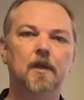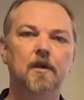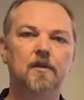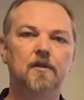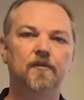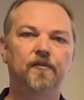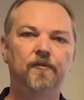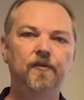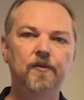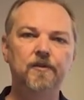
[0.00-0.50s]

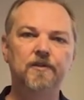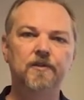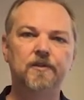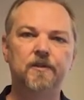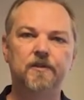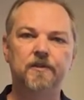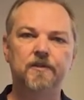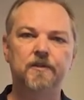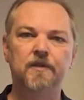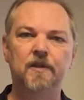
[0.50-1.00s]
The first
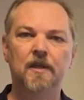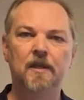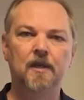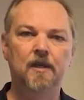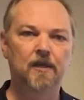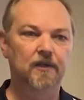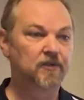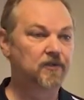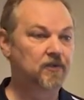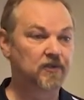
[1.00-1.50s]
is
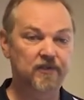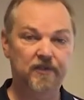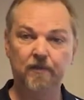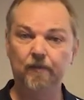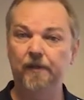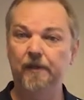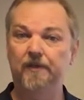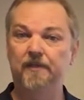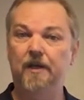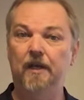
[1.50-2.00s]
to
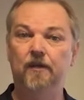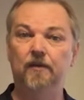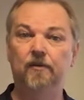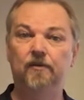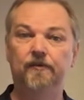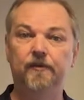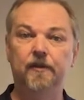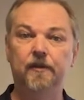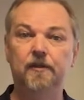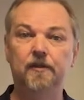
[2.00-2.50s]
simply take
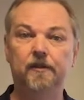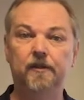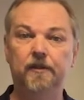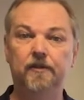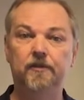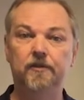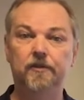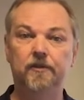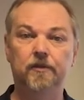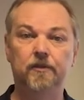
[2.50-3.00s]
your vehicle
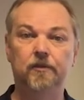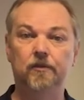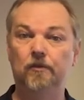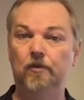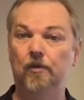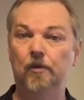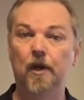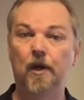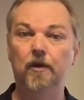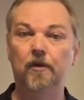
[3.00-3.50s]
into
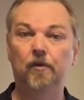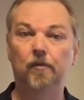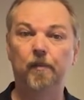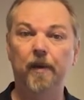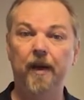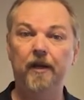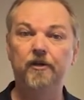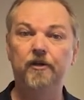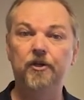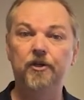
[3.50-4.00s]
your local
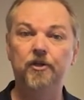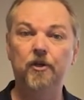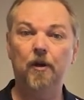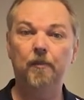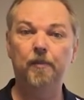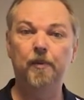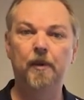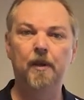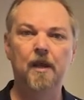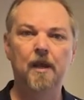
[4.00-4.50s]
battery
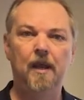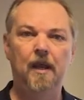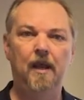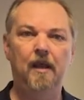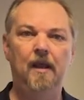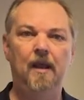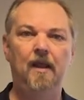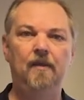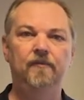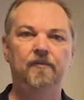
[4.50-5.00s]
shop
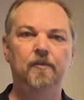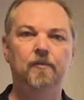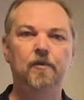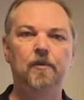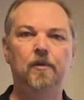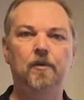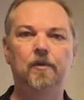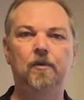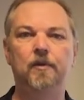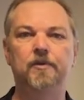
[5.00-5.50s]
and have them
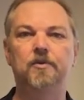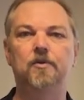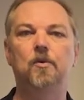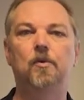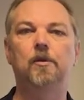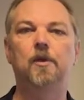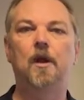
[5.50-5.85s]
do what's called